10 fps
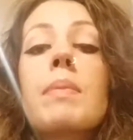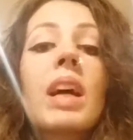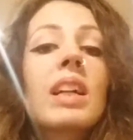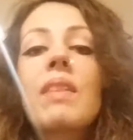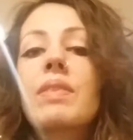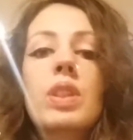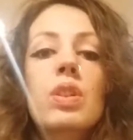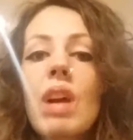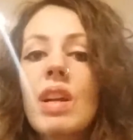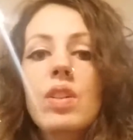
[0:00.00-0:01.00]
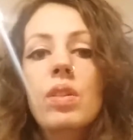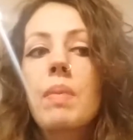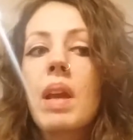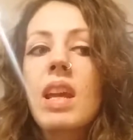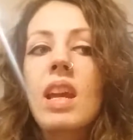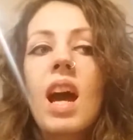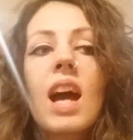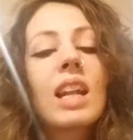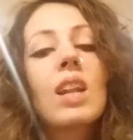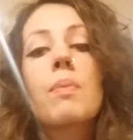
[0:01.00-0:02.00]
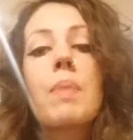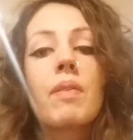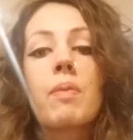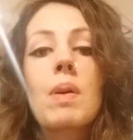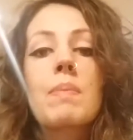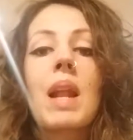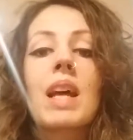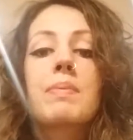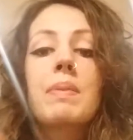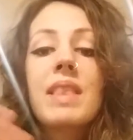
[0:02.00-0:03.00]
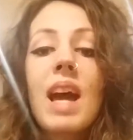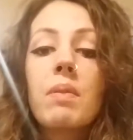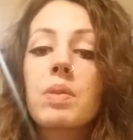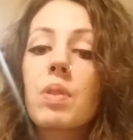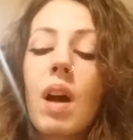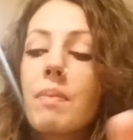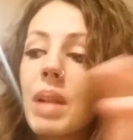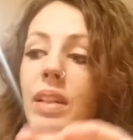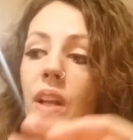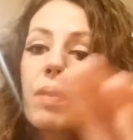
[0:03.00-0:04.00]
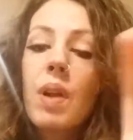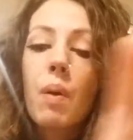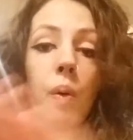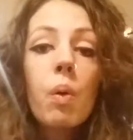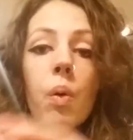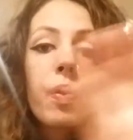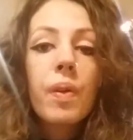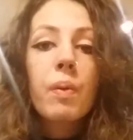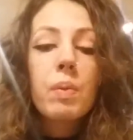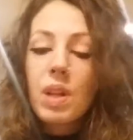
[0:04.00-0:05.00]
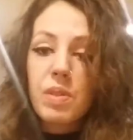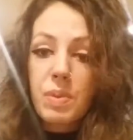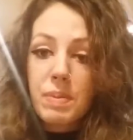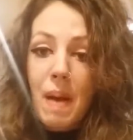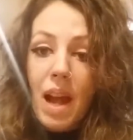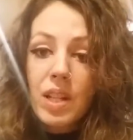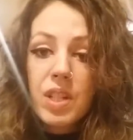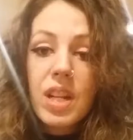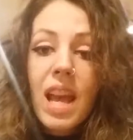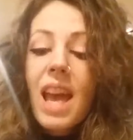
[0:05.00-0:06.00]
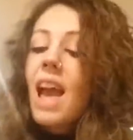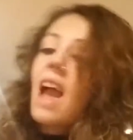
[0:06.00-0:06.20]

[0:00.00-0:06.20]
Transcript: I mean, I didn't have a scratch on me. I had a little bit of whiplash, but that was, I mean, I don't know. All the windows were smashed.